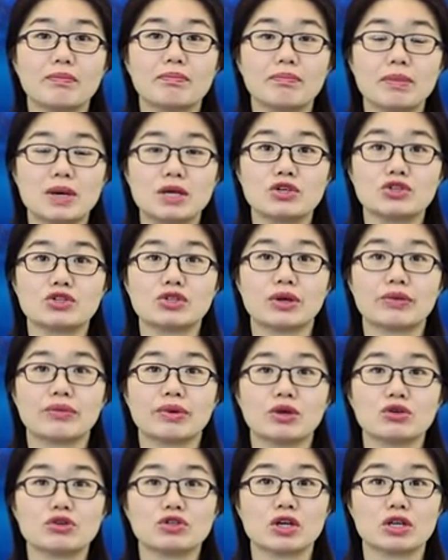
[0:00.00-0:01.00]

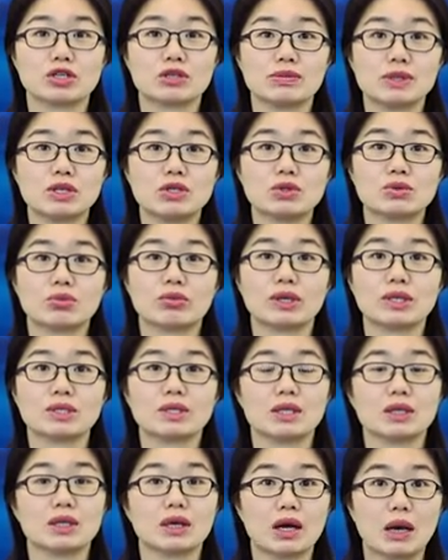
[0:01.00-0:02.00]
managerial judgments
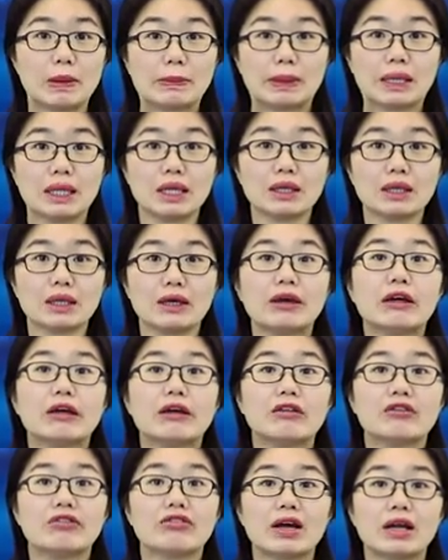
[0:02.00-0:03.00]
within the company,
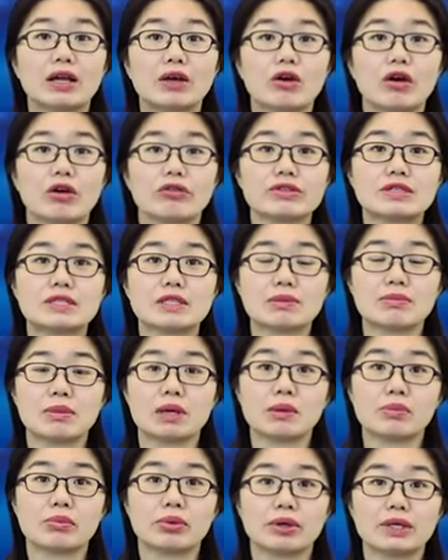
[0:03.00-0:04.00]
value of
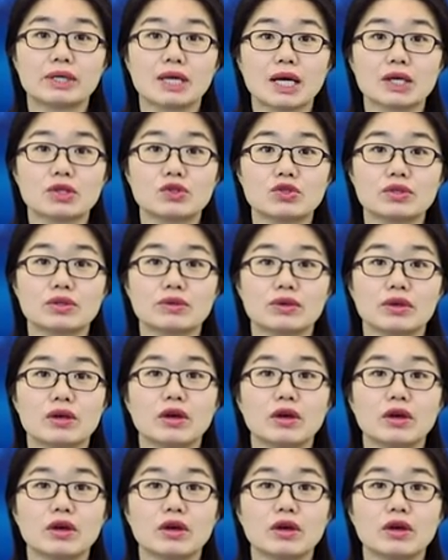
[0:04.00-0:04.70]
similar products,